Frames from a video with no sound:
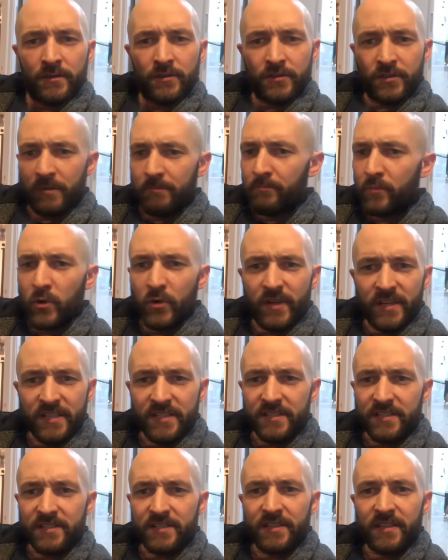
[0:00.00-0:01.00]
Some
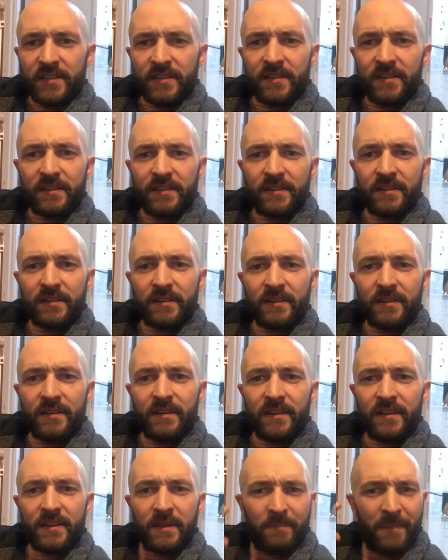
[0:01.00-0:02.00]
Buddhists
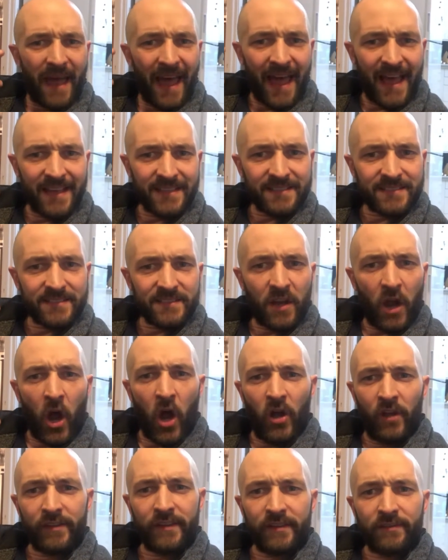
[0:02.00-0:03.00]
in the past
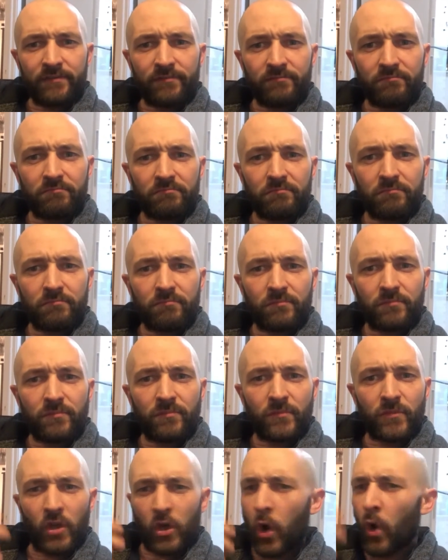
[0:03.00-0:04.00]
called it
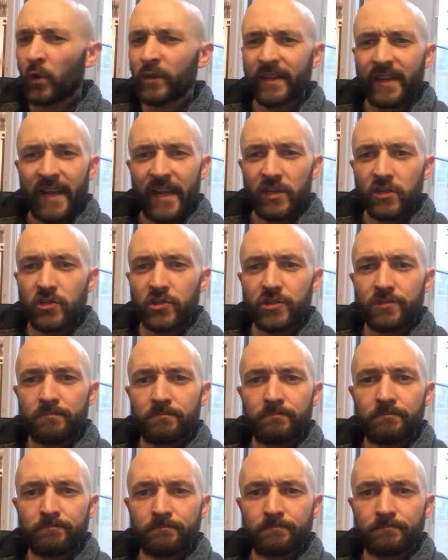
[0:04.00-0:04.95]
the golden age.